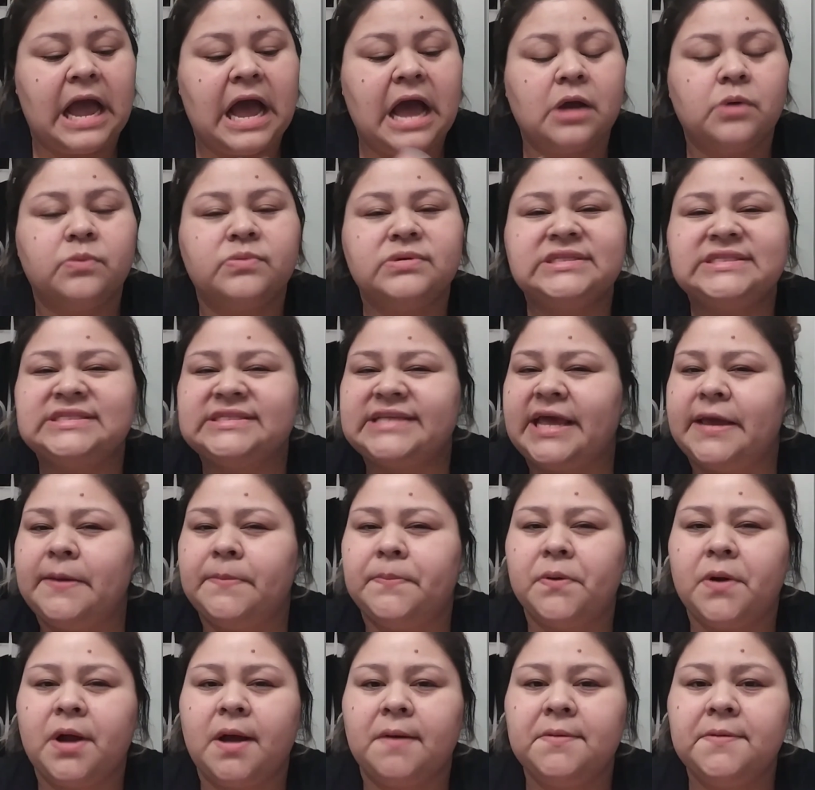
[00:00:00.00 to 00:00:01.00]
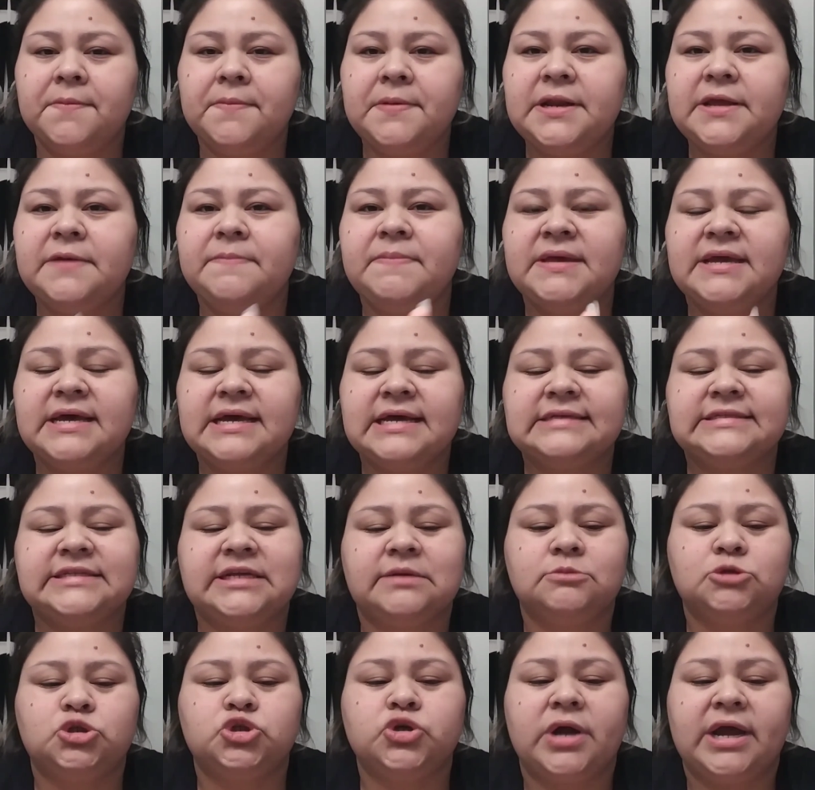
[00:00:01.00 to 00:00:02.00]
I would say probably because
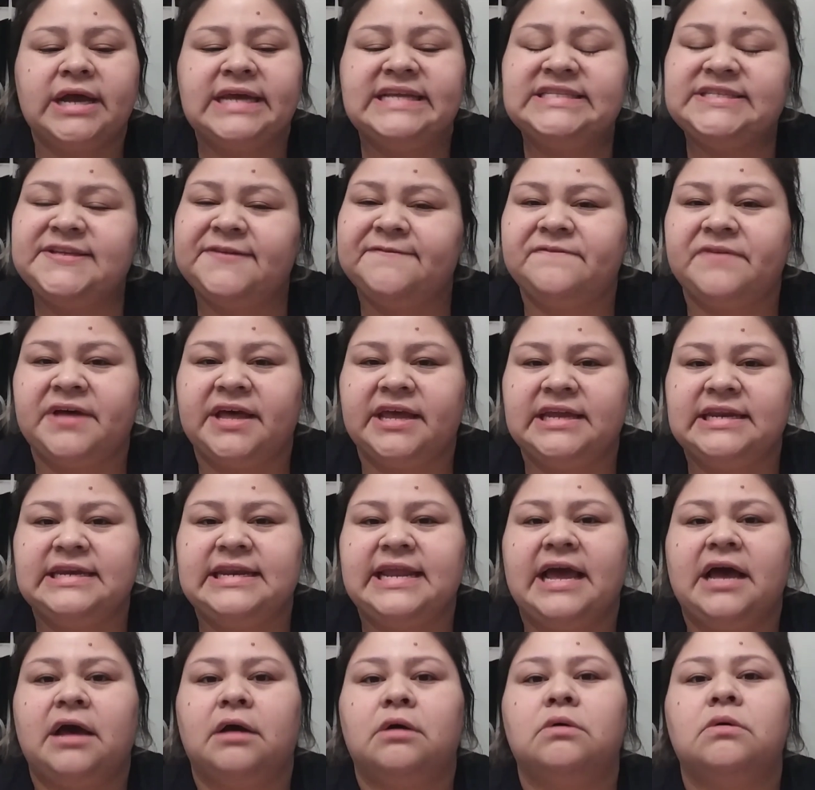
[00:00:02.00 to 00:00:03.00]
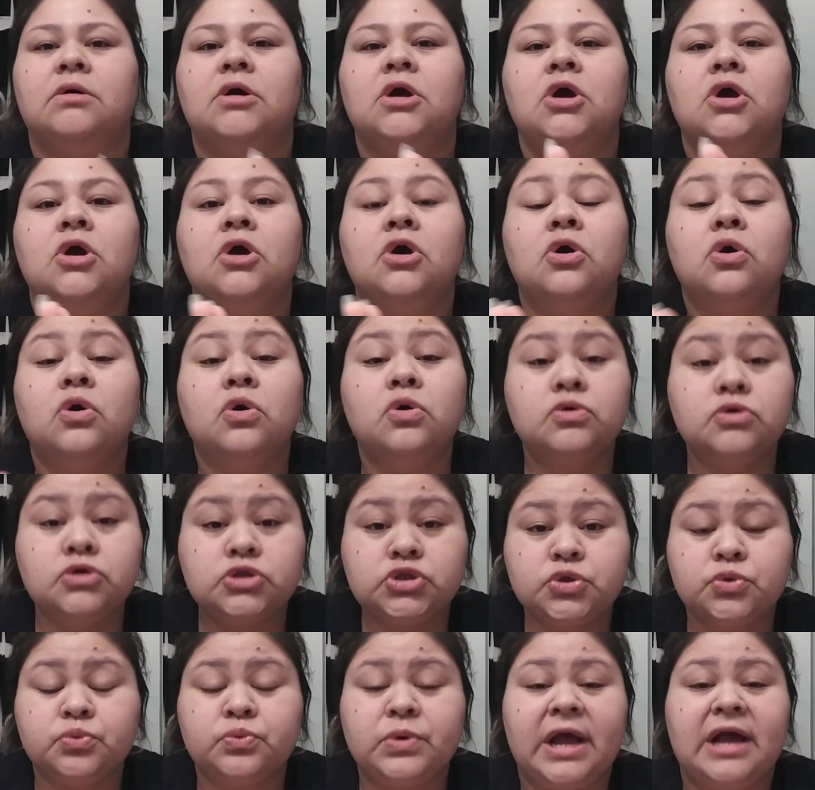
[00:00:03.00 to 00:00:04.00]
I'm trying to find out
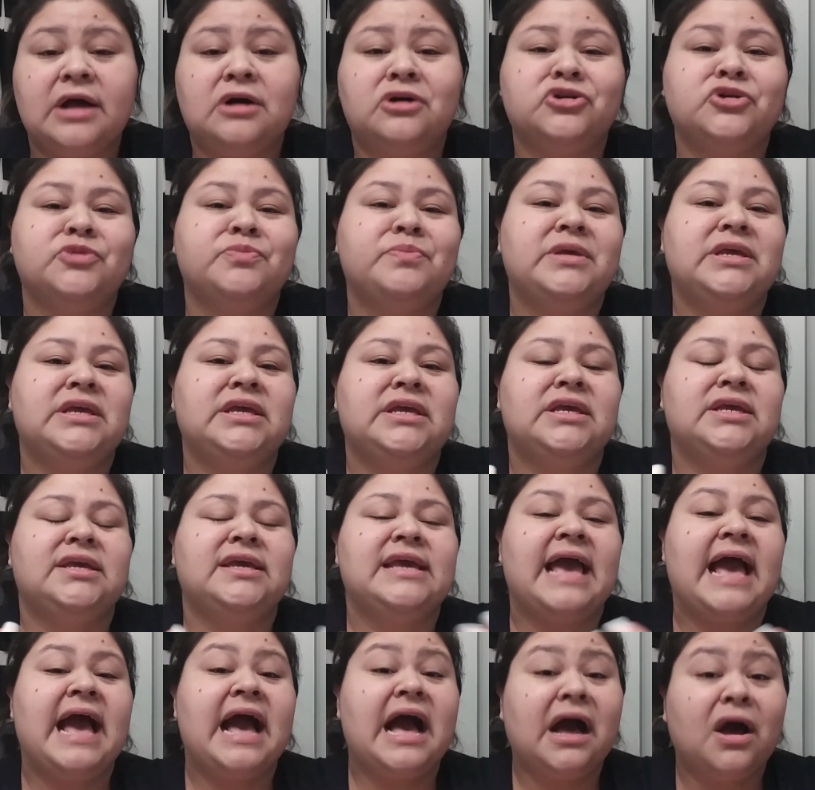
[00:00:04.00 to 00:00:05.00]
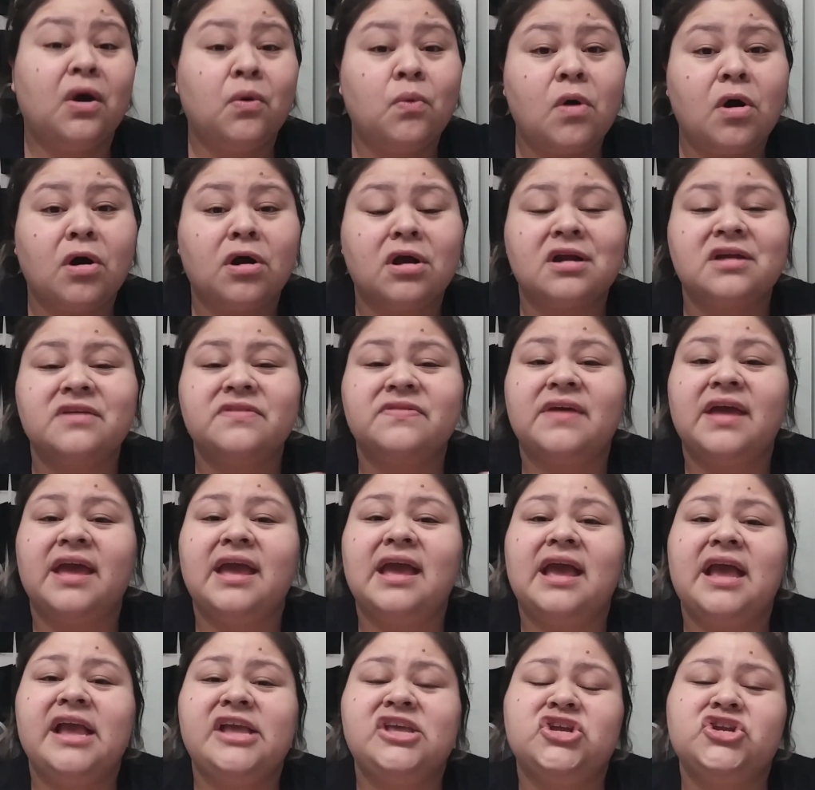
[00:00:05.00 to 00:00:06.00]
who's around me, how are
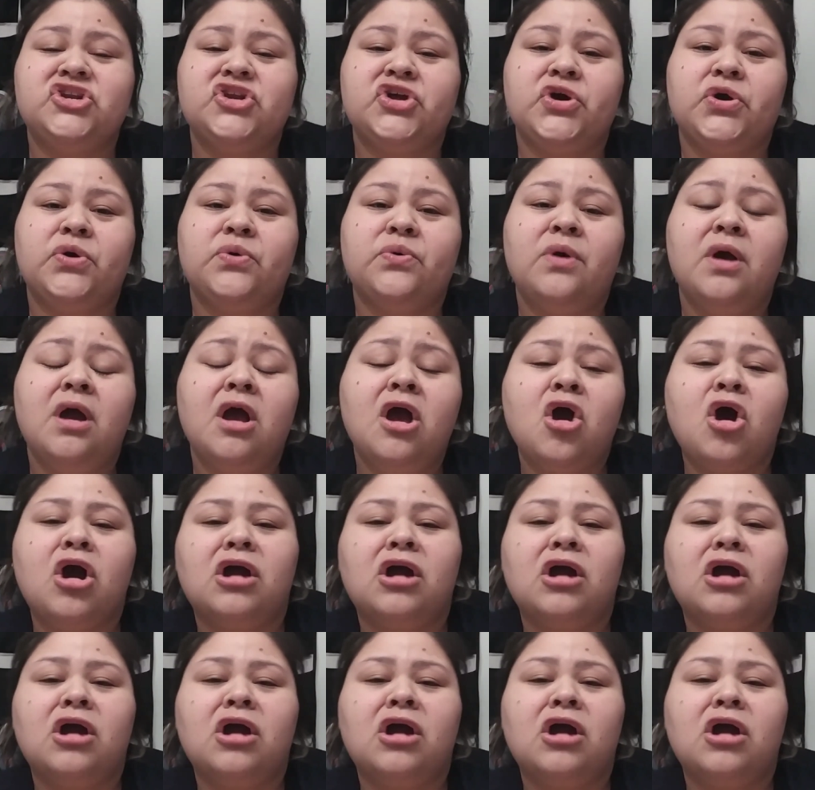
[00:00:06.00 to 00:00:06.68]
they, you know,